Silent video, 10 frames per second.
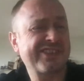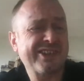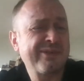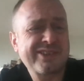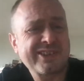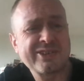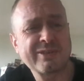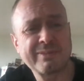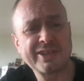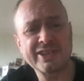so-and-so is
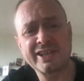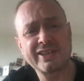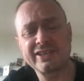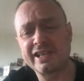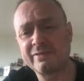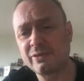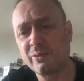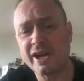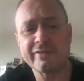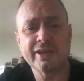on maternity leave or
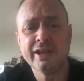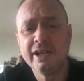whatever.